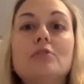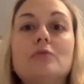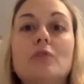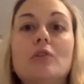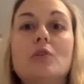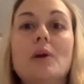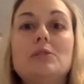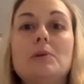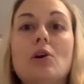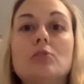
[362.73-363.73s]
for, the
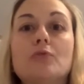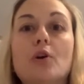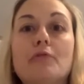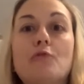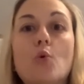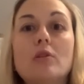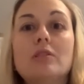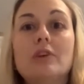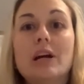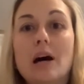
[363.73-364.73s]
recipe calls for 1/4
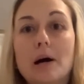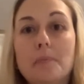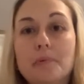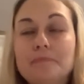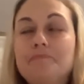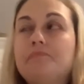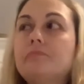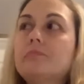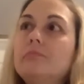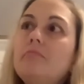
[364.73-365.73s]
of a cup
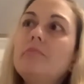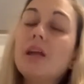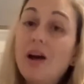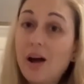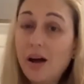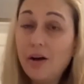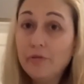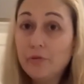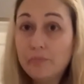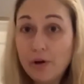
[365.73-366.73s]

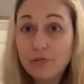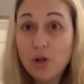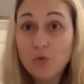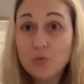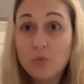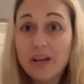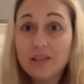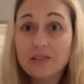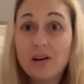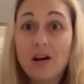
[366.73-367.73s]
of buffalo wing
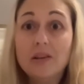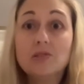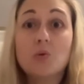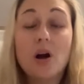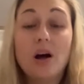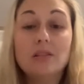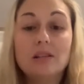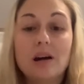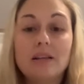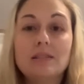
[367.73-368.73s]
sauce or hot
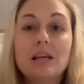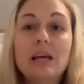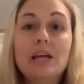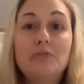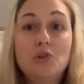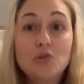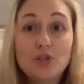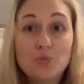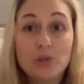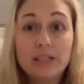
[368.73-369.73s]
sauce. If yours
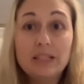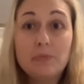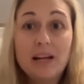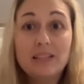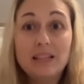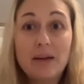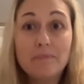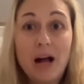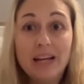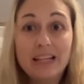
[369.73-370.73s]
is really spicy like
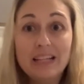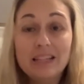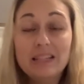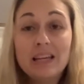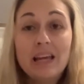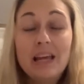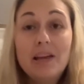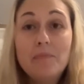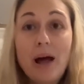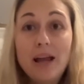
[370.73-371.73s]
mine is,
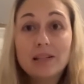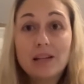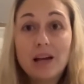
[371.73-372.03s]
it might